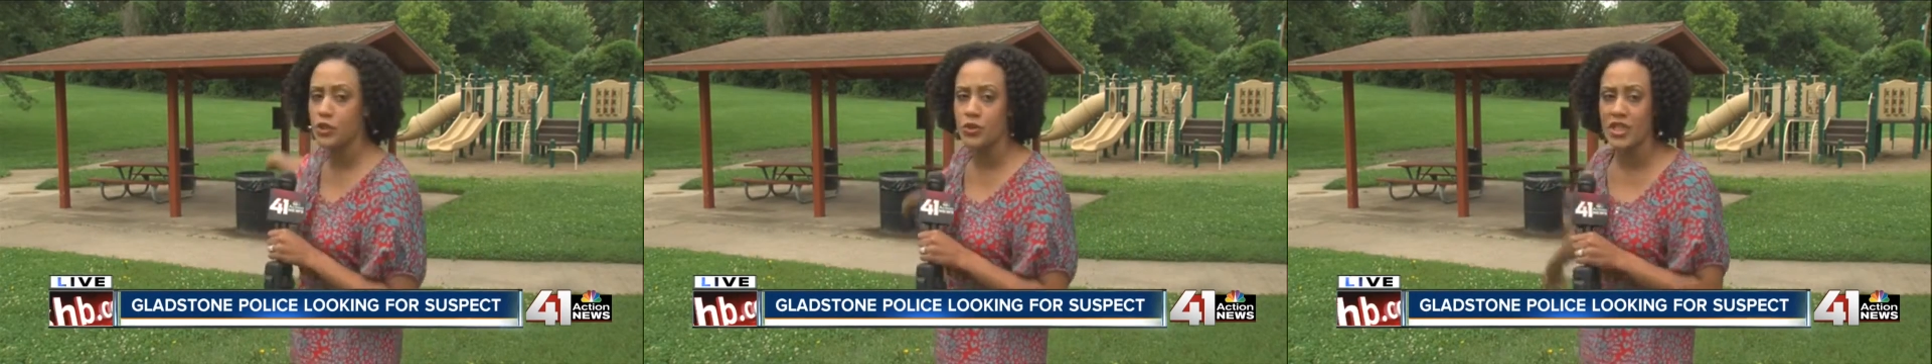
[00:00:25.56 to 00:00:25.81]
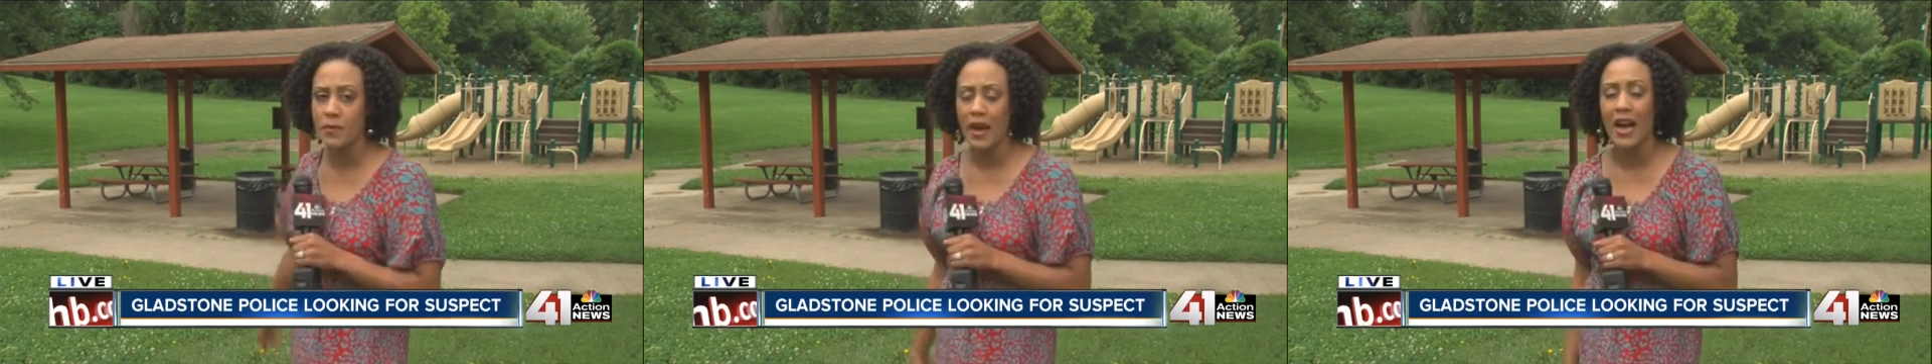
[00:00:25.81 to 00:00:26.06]
that you
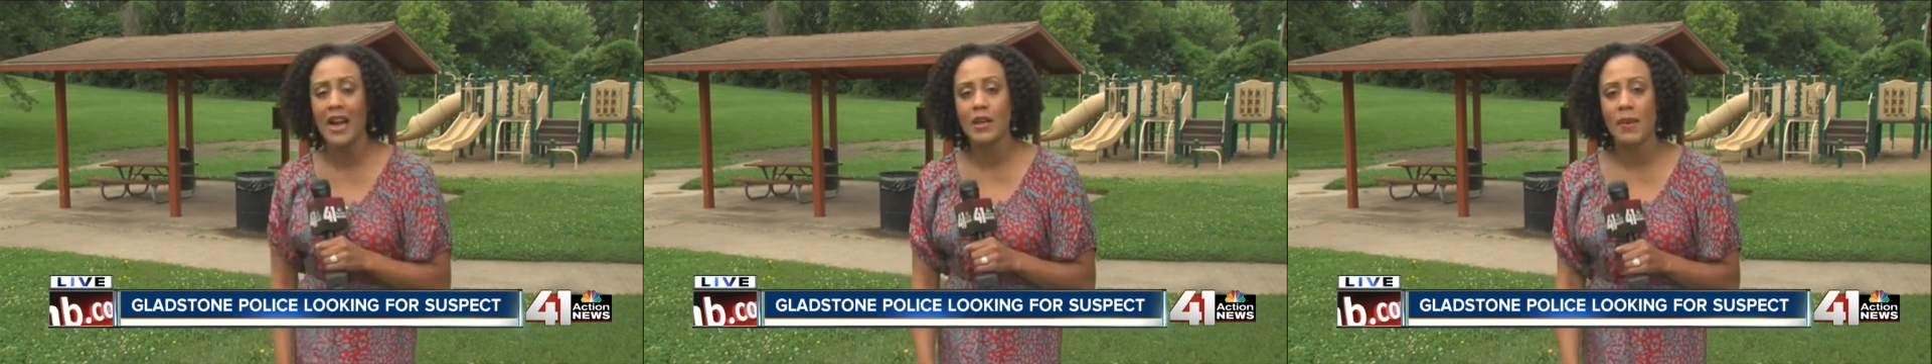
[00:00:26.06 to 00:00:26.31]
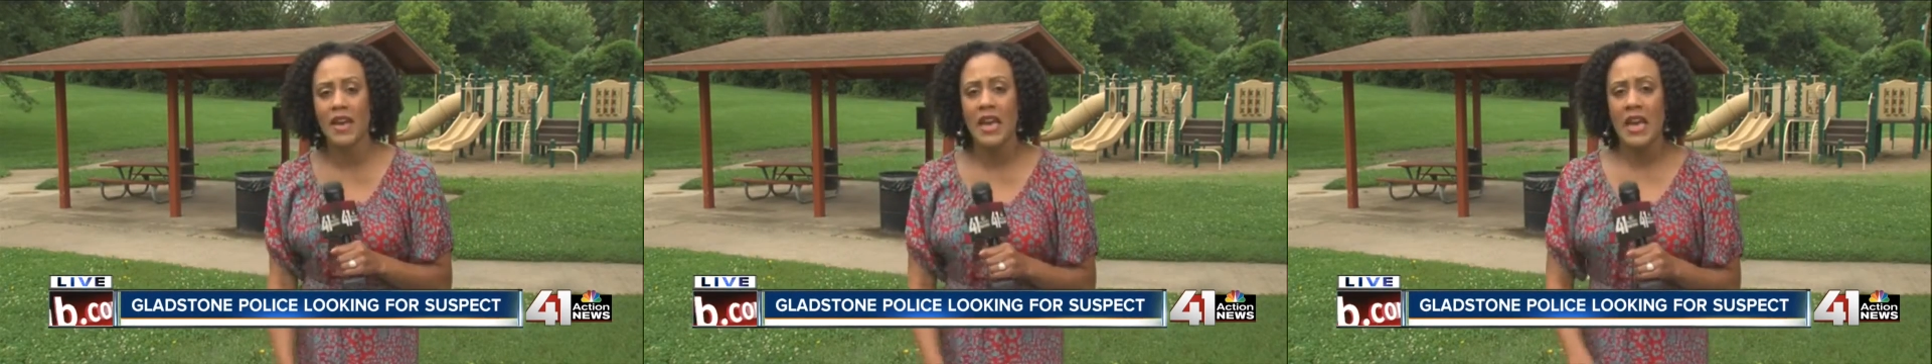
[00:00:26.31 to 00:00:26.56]
see
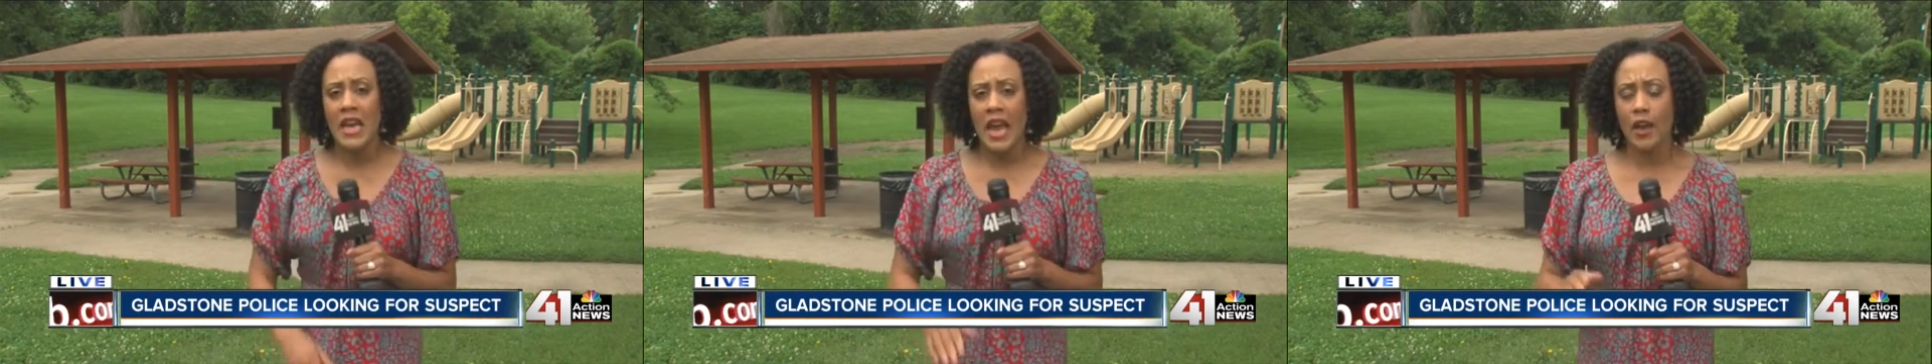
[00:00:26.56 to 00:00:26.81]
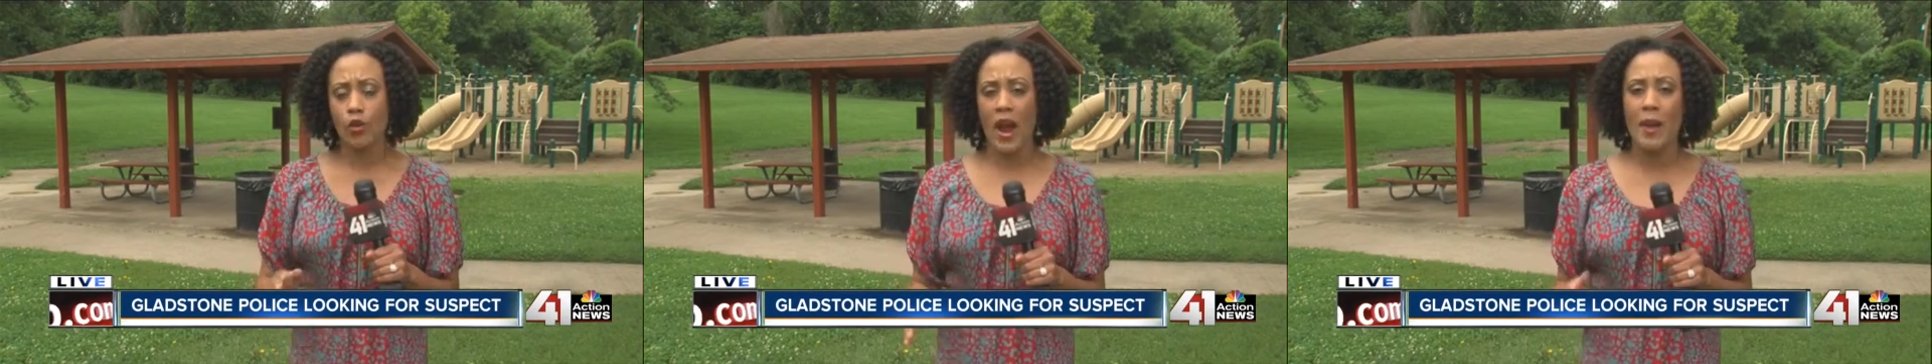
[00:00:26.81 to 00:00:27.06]
behind me
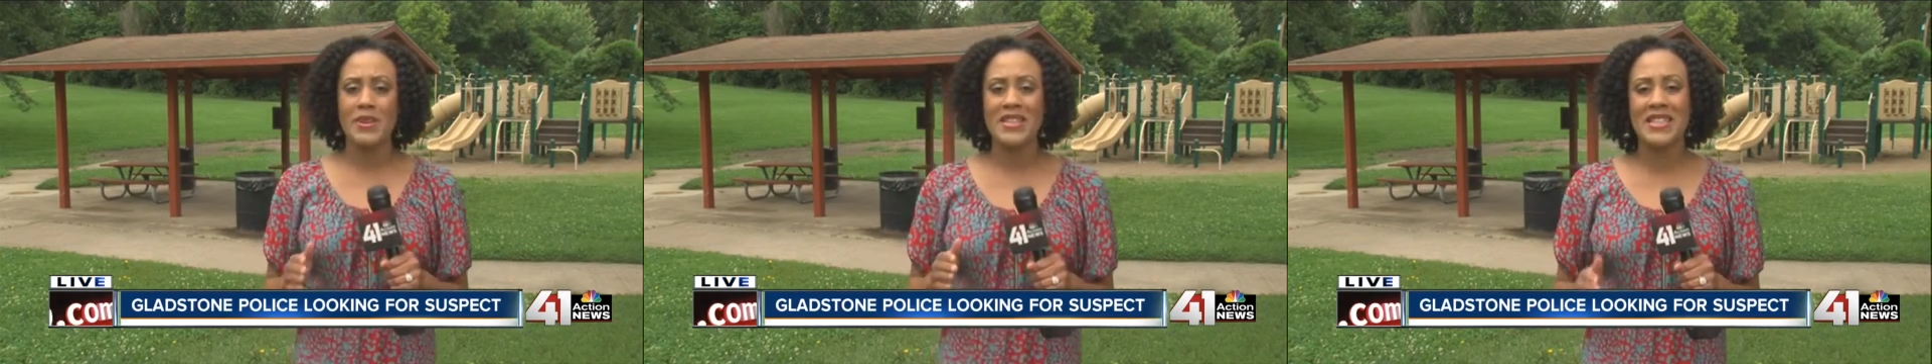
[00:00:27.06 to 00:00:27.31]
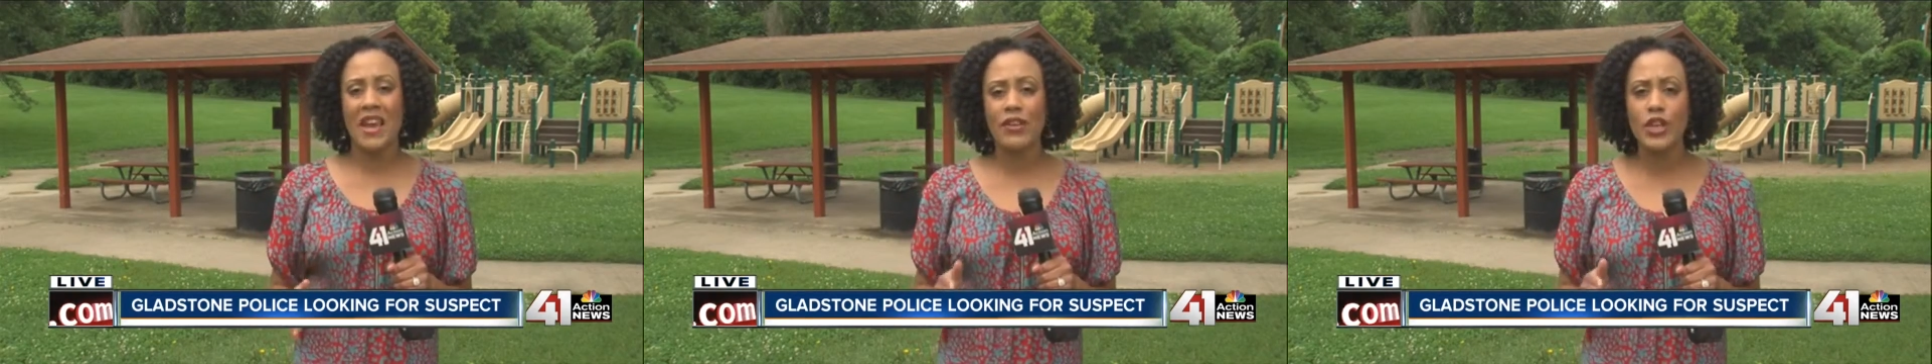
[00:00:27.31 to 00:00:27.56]
and grabbed a
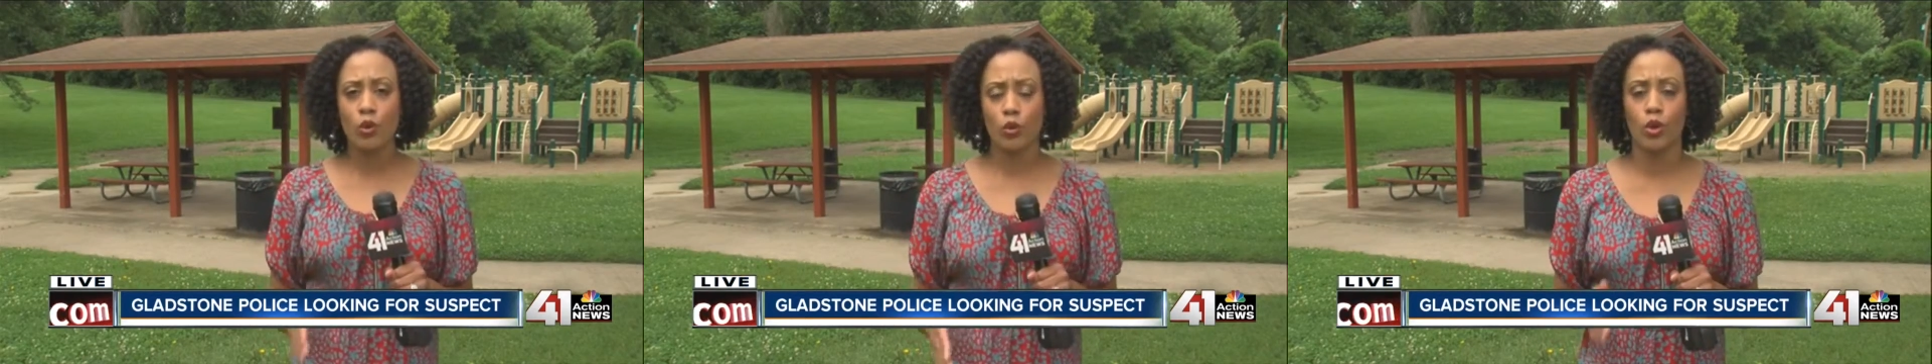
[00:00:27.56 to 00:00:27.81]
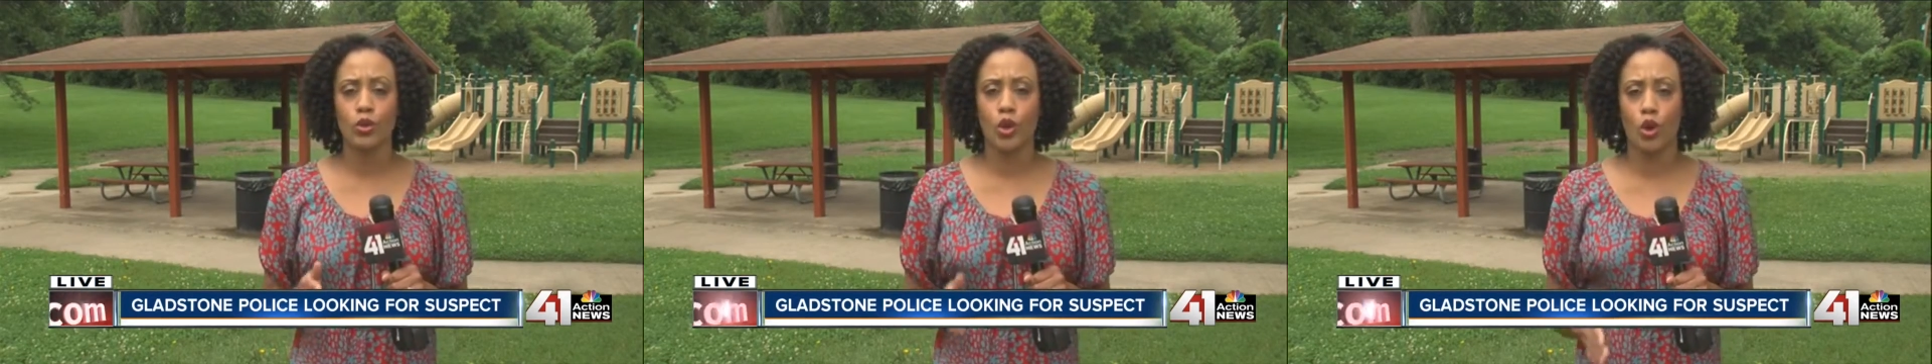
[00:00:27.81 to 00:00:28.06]

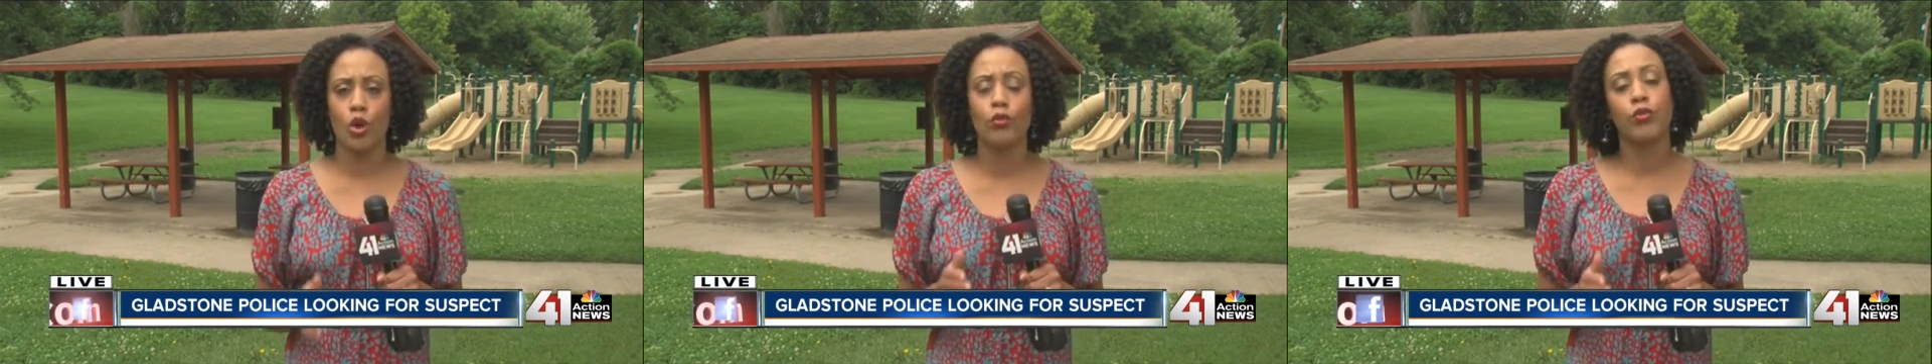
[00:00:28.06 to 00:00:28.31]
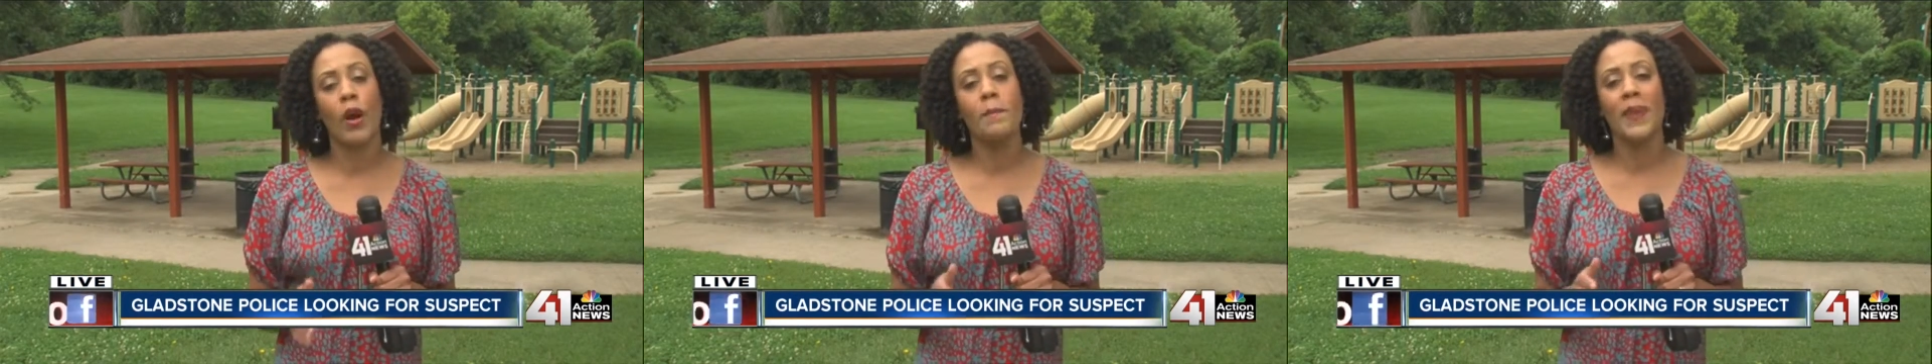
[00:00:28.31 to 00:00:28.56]
seven-year-old girl
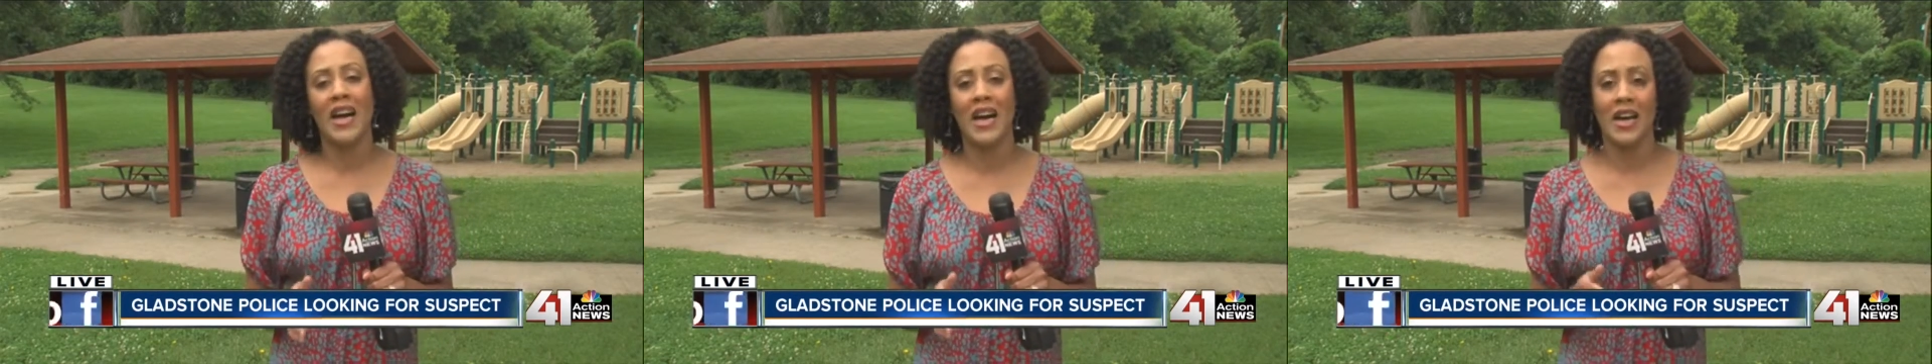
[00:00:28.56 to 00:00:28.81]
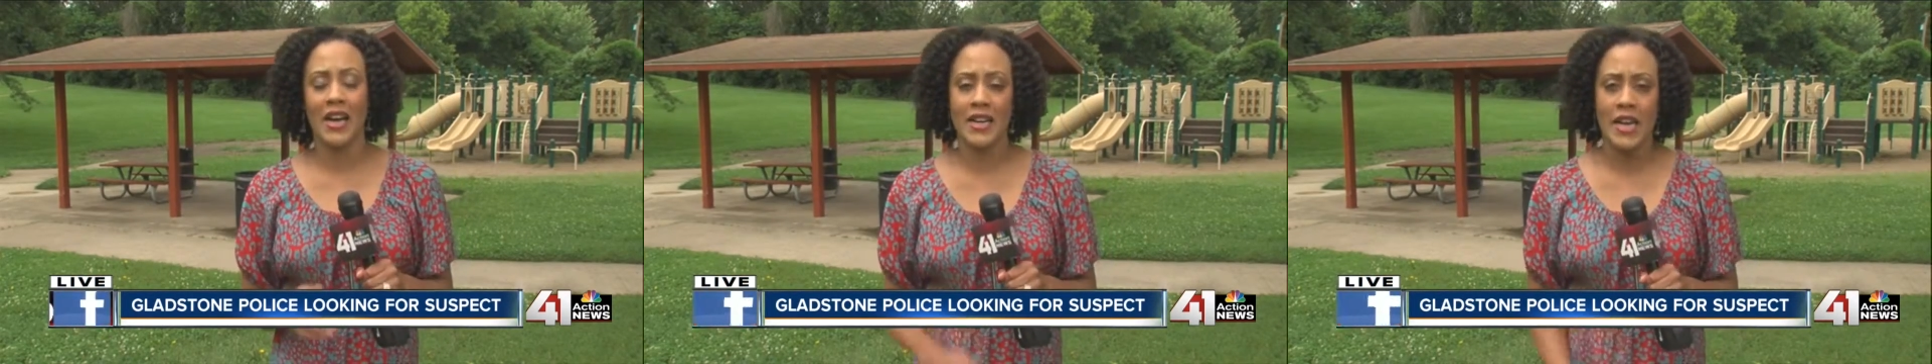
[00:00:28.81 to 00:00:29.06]
from
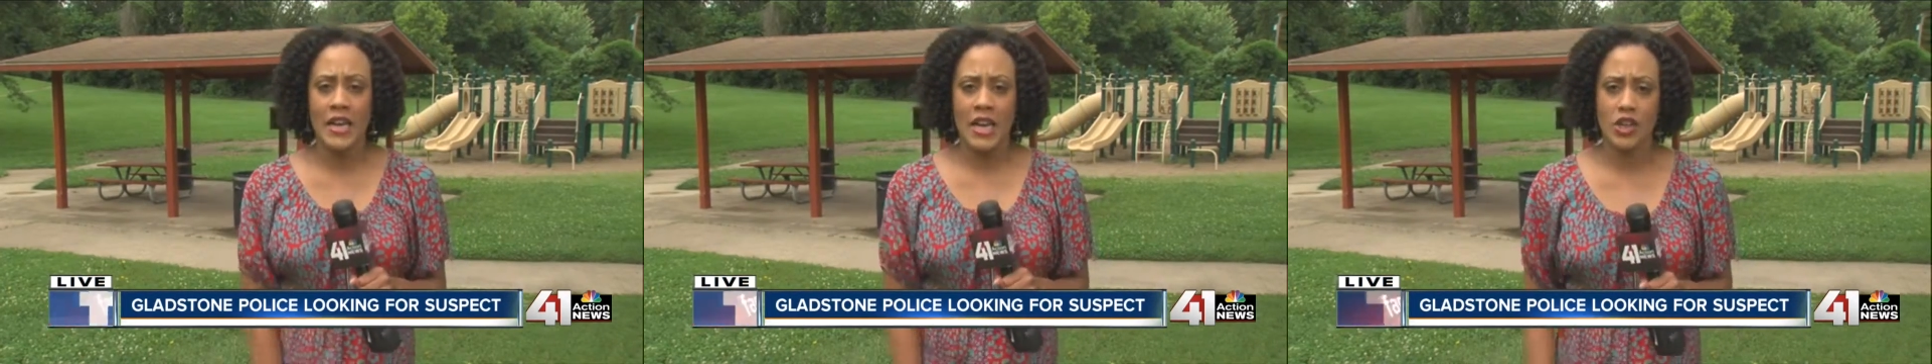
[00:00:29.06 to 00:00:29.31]
behind